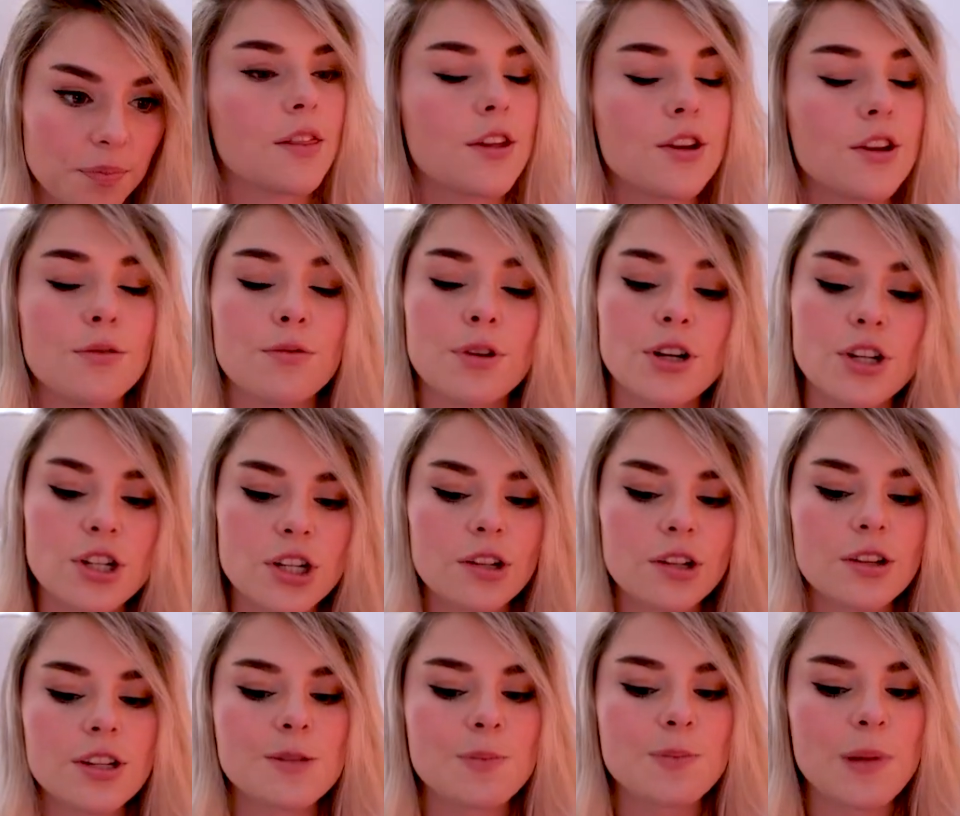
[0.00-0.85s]
The
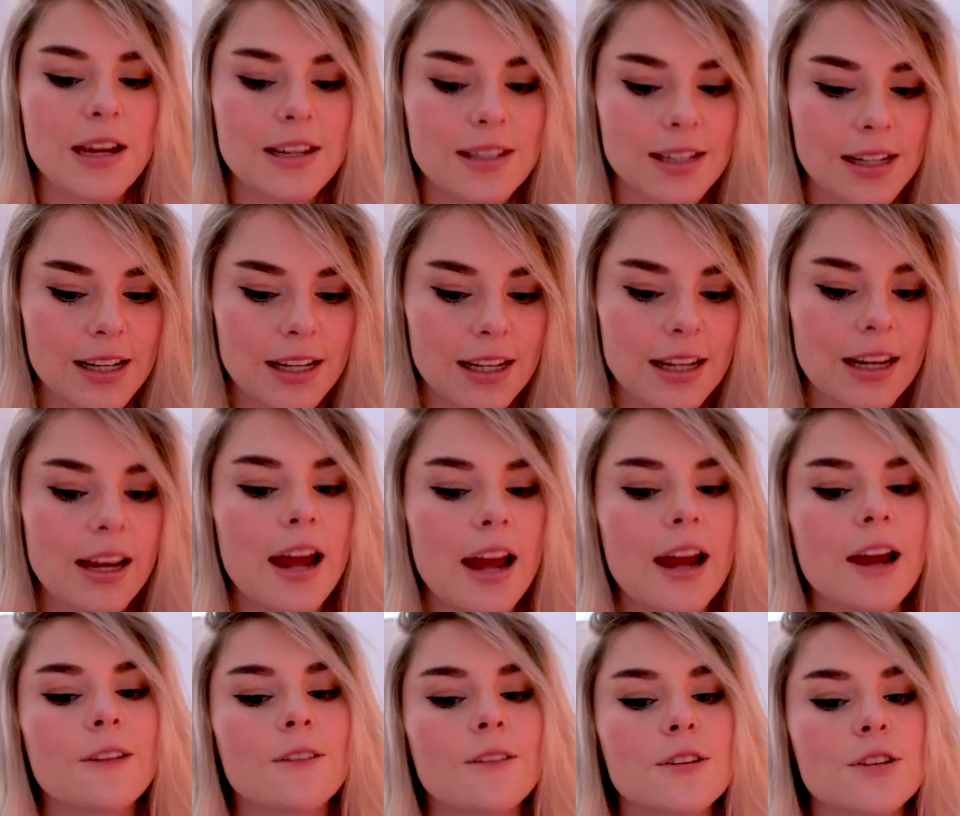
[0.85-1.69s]
original is basically
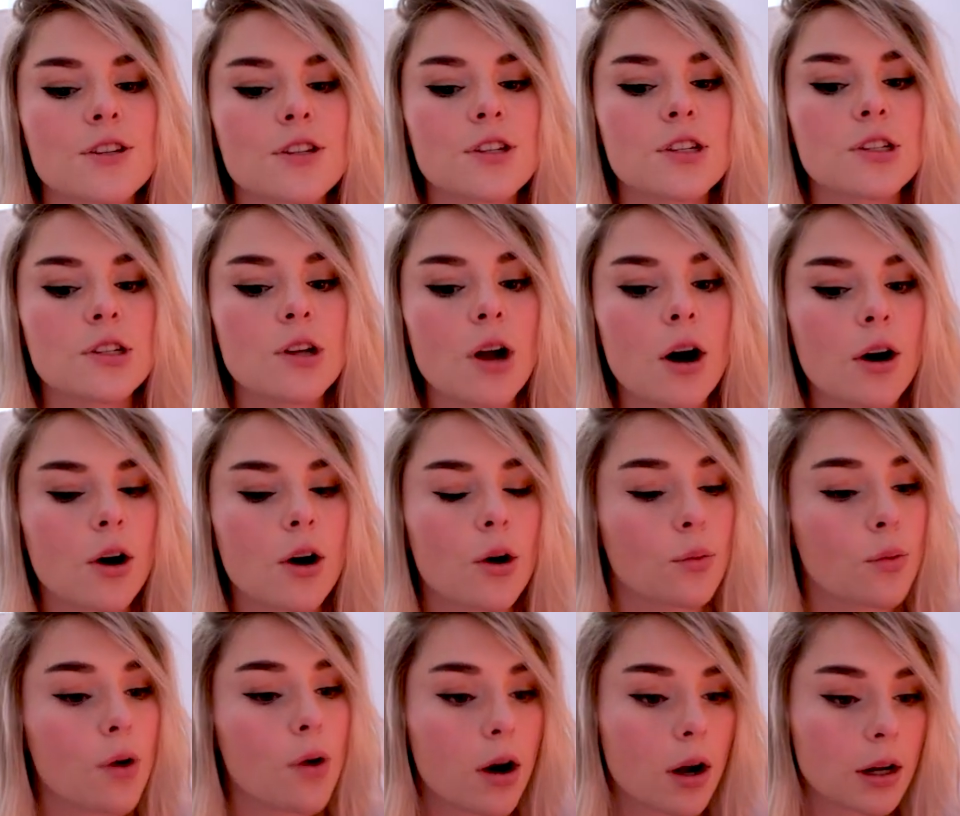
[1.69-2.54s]
like the stock
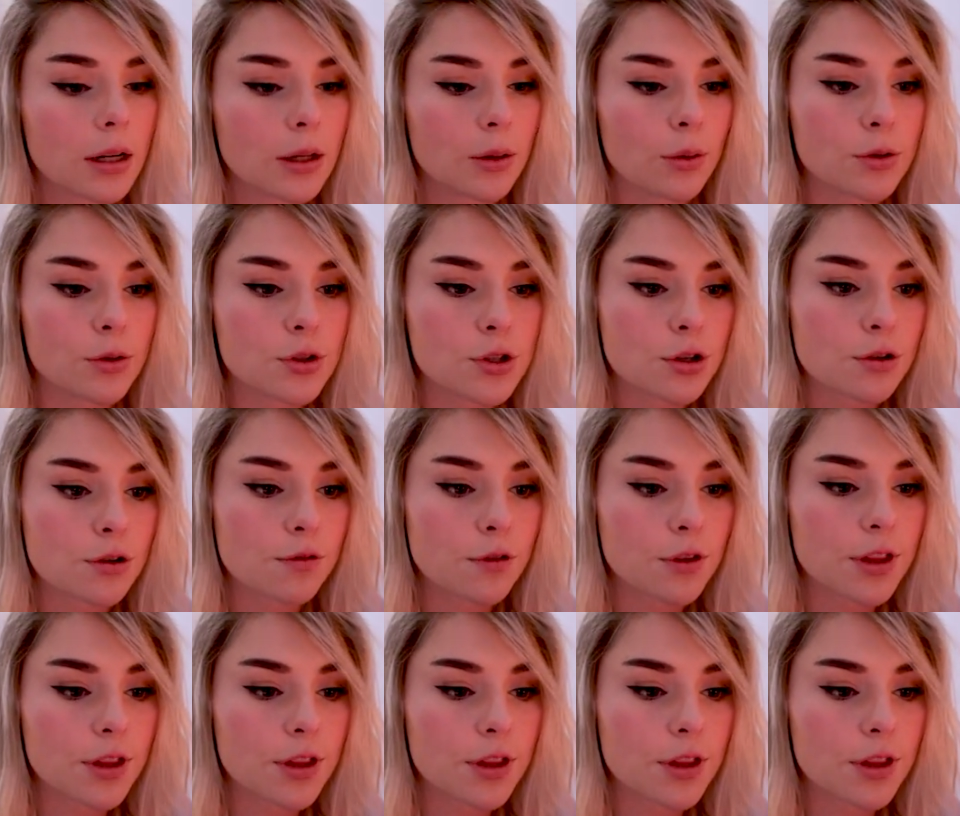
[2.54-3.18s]
rocket launcher for